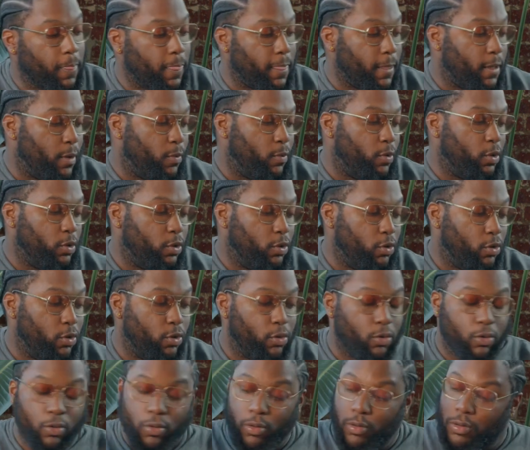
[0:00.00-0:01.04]
and we'll
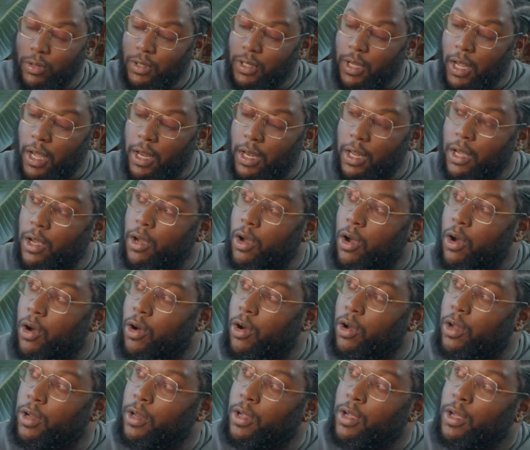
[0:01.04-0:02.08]
do scanning
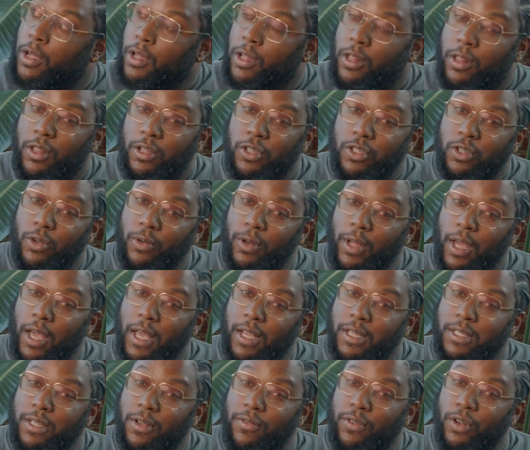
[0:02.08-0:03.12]
on the Sony
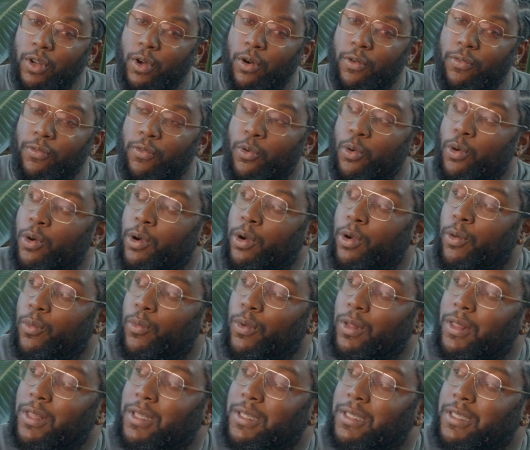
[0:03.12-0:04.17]
A7R IV
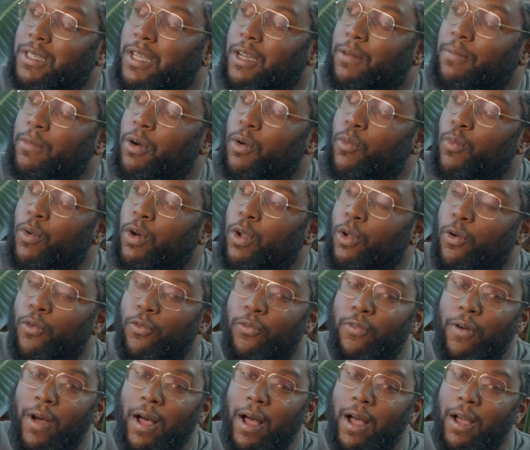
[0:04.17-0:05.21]
with the Sigma
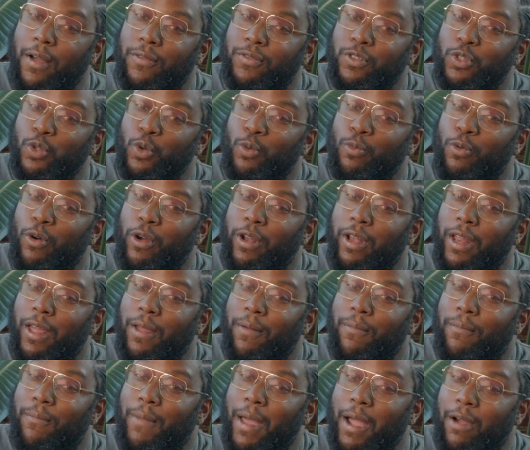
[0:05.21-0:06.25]
105
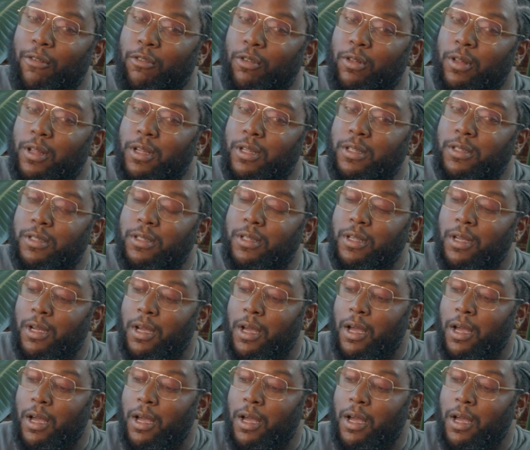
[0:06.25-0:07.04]
2.8 macro lens.